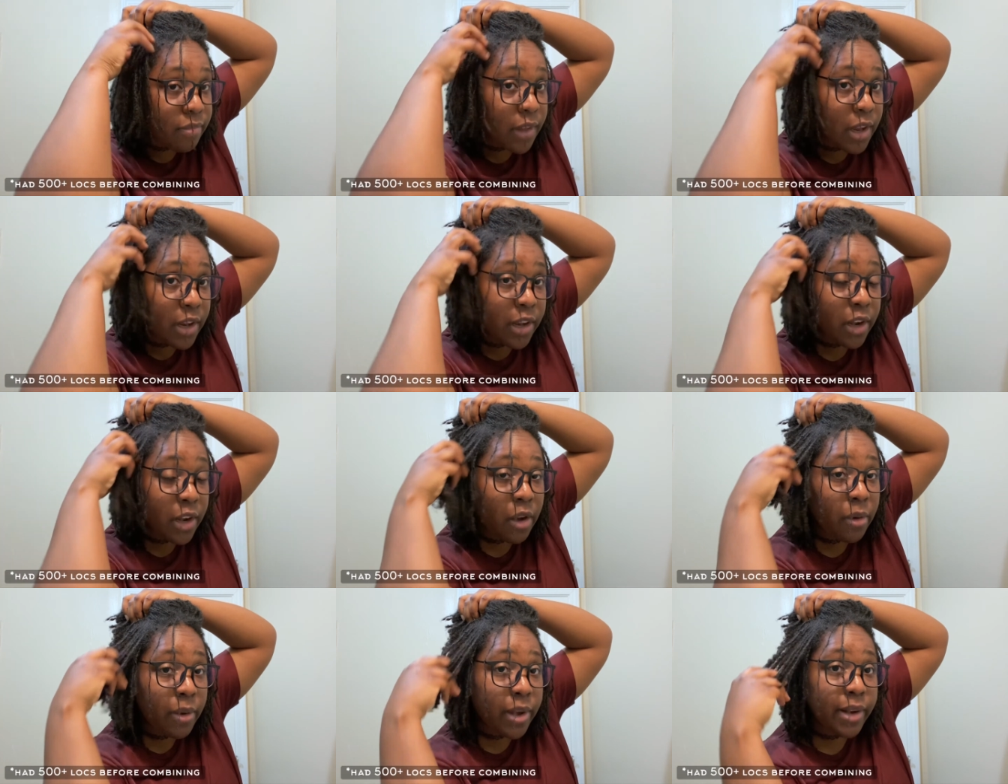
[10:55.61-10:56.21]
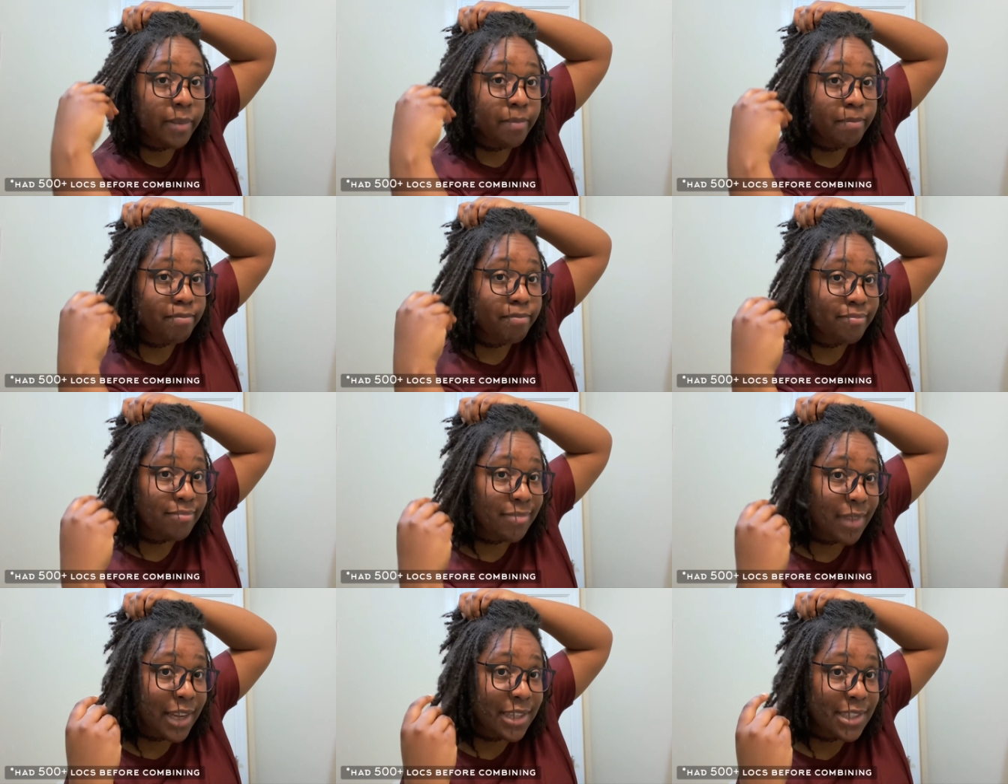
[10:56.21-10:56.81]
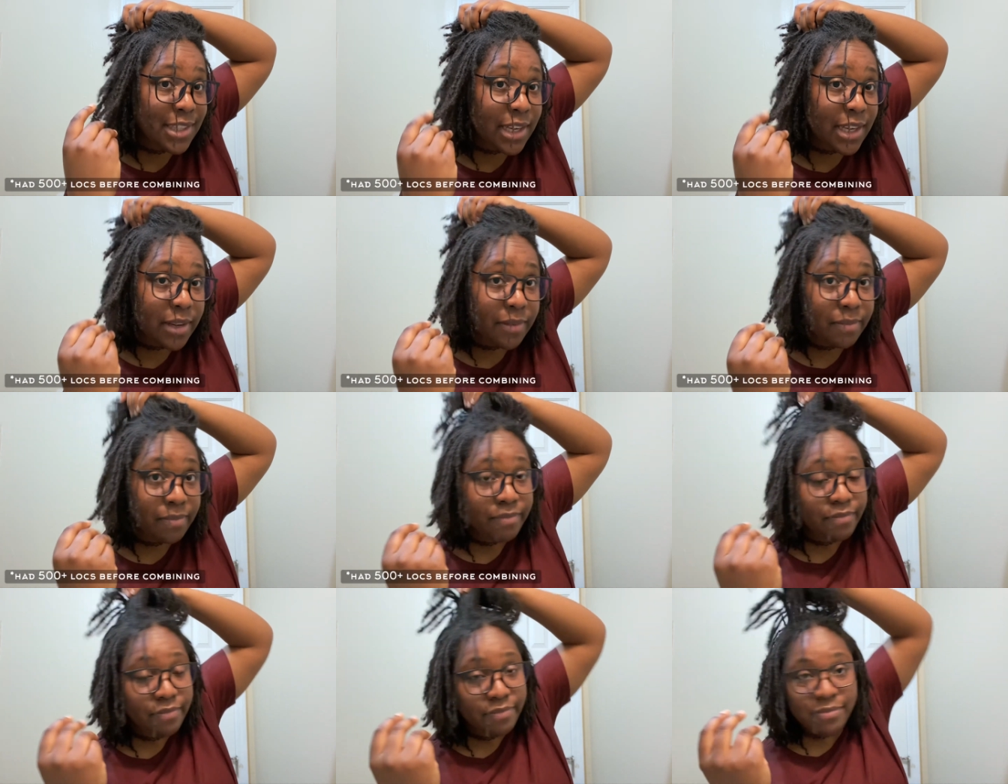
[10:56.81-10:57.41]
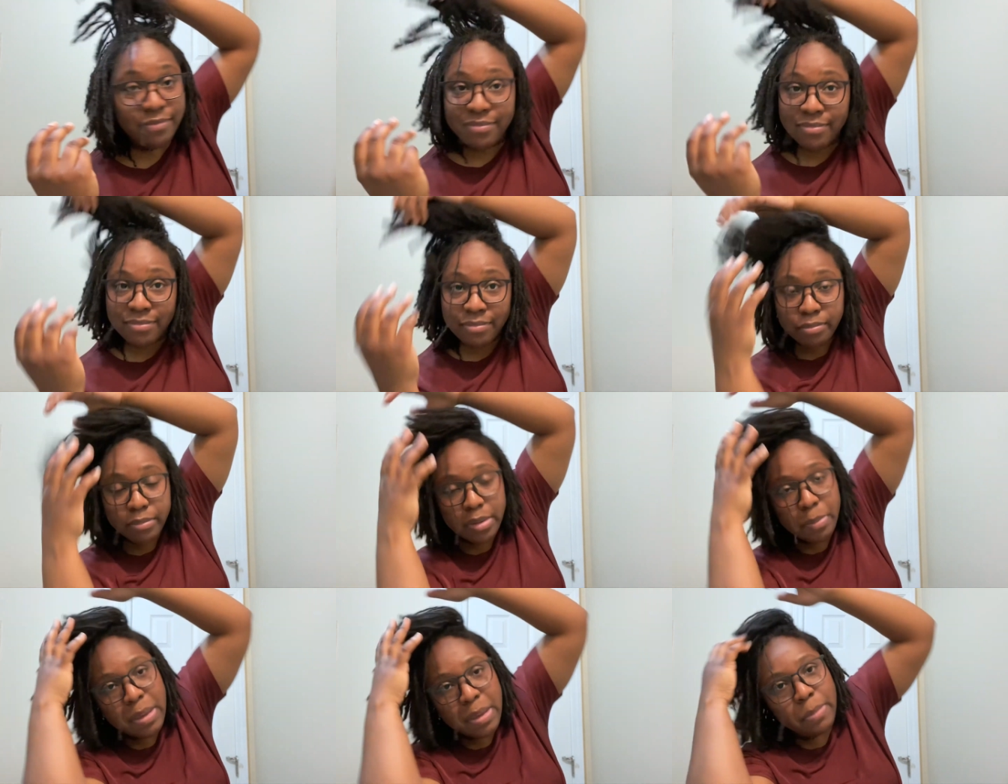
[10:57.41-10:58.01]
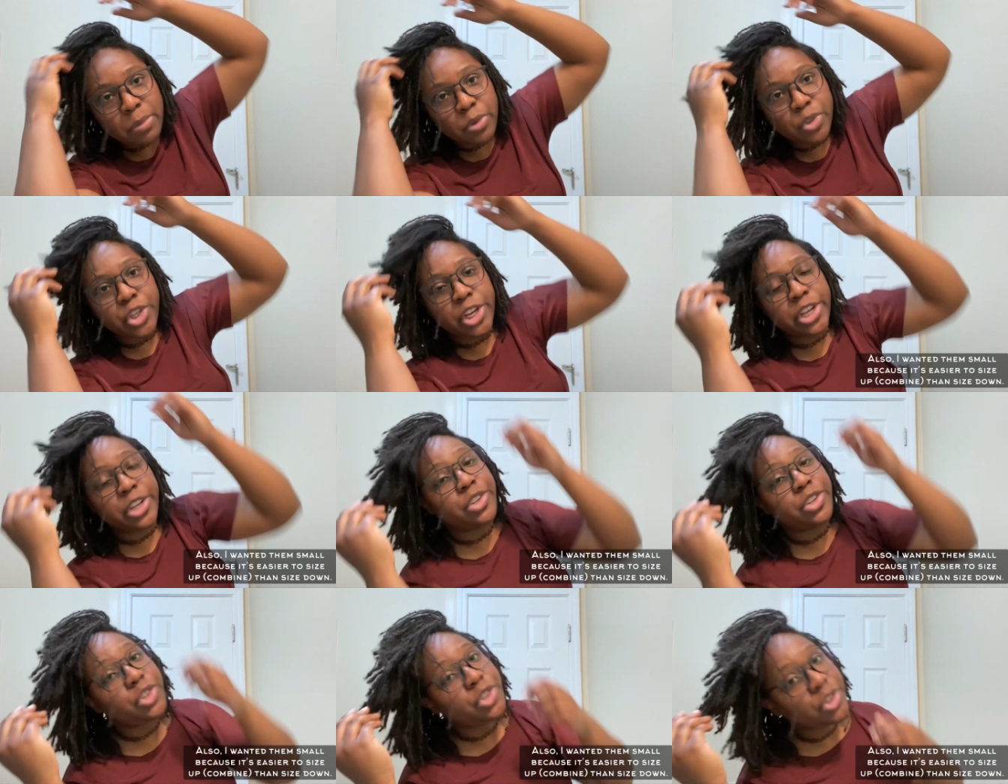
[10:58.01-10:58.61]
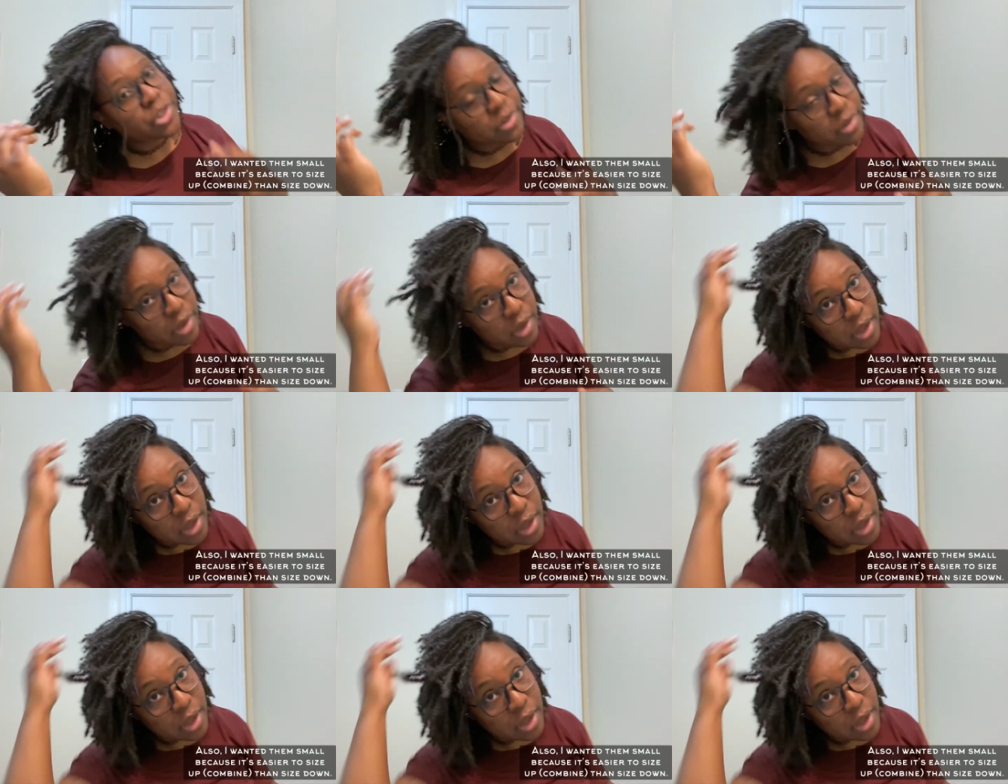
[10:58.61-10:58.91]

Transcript: And you know what? I did. But people change.